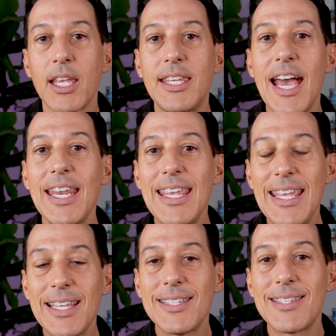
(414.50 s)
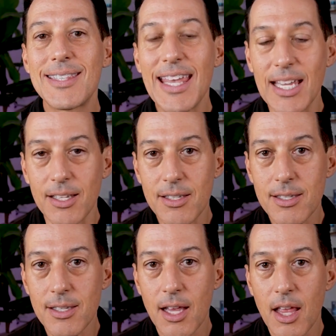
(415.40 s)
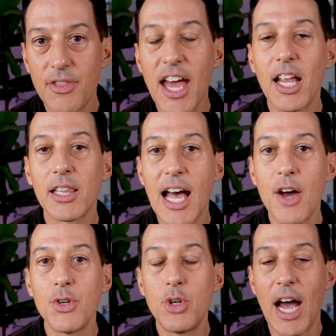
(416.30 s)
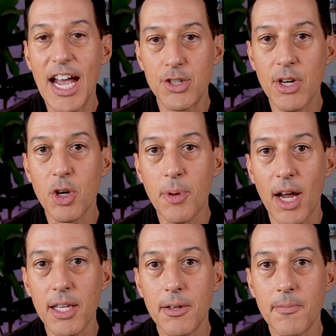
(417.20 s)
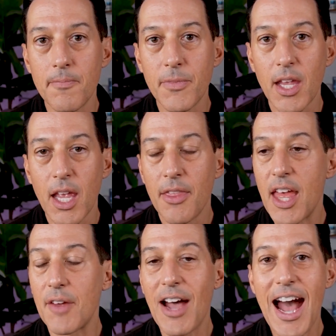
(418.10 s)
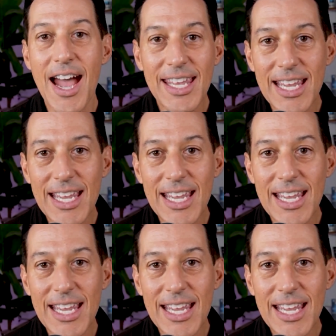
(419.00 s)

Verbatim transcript: Get in things that allow you to hydrate your body, that have high